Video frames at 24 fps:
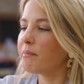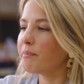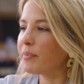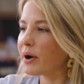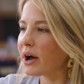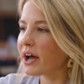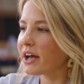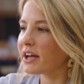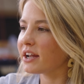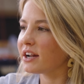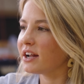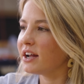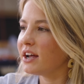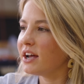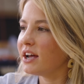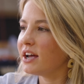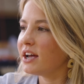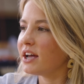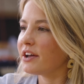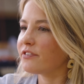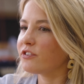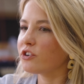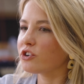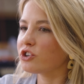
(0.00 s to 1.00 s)
but
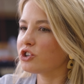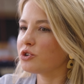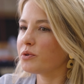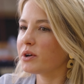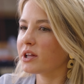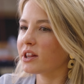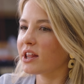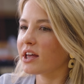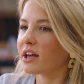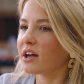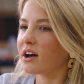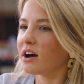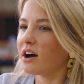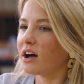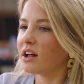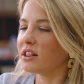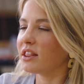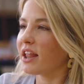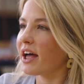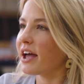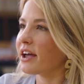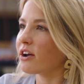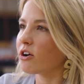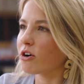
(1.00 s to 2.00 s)
if you're doing like a
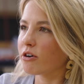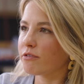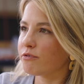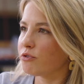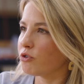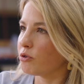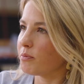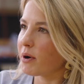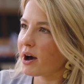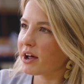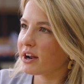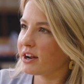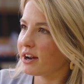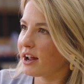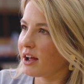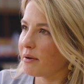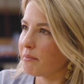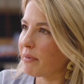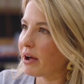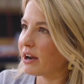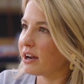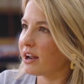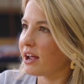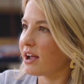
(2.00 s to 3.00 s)
leg or a full body day on
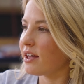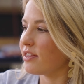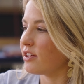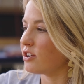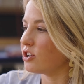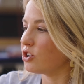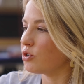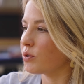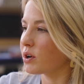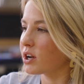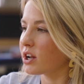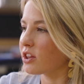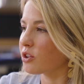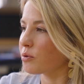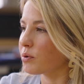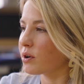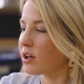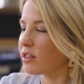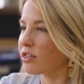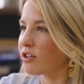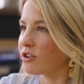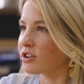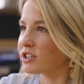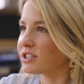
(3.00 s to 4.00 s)
Monday and then you're doing another one
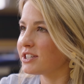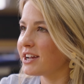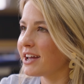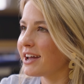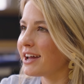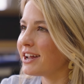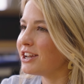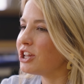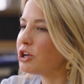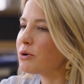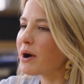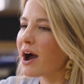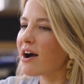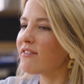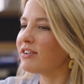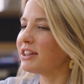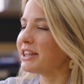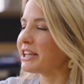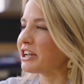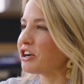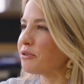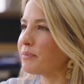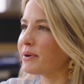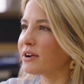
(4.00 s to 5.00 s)
on Thursday and you have a
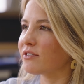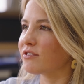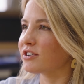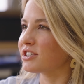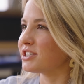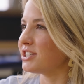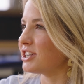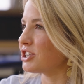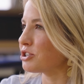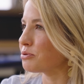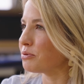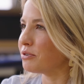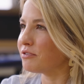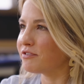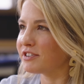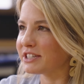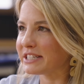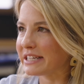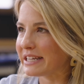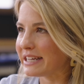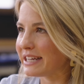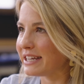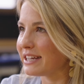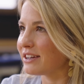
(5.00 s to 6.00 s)
little bit of residual
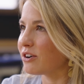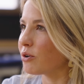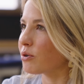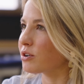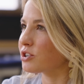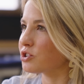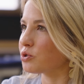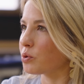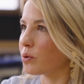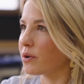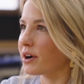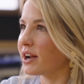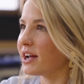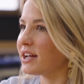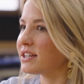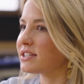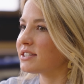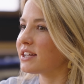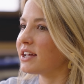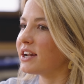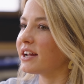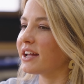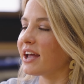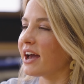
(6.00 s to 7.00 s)
fatigue or
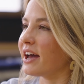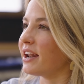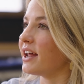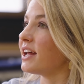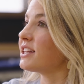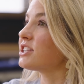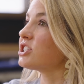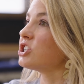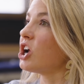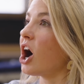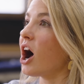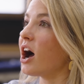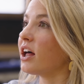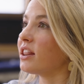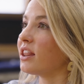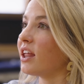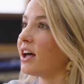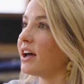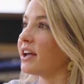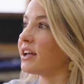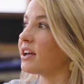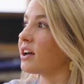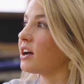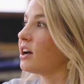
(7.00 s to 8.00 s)
soreness, and again, it's not
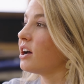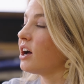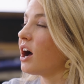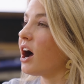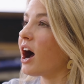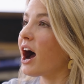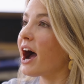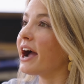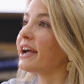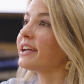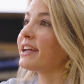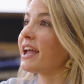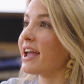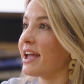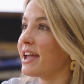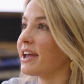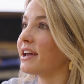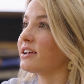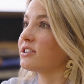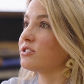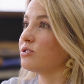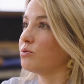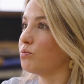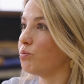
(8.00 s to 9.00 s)
like I
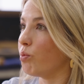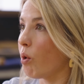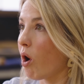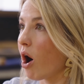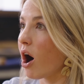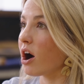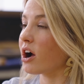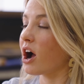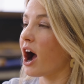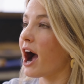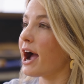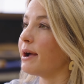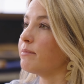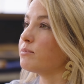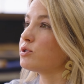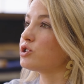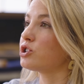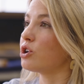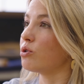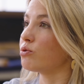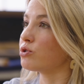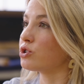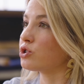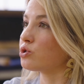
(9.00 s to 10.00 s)
can't walk. I'm
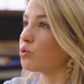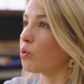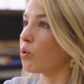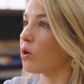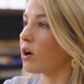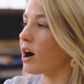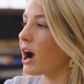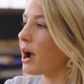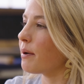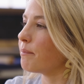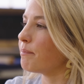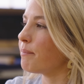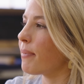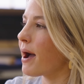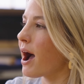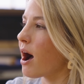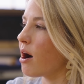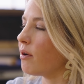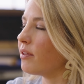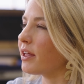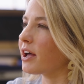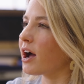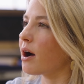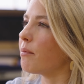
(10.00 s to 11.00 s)
so sore. I'm
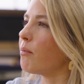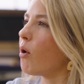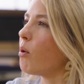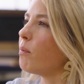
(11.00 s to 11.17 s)
like, I'm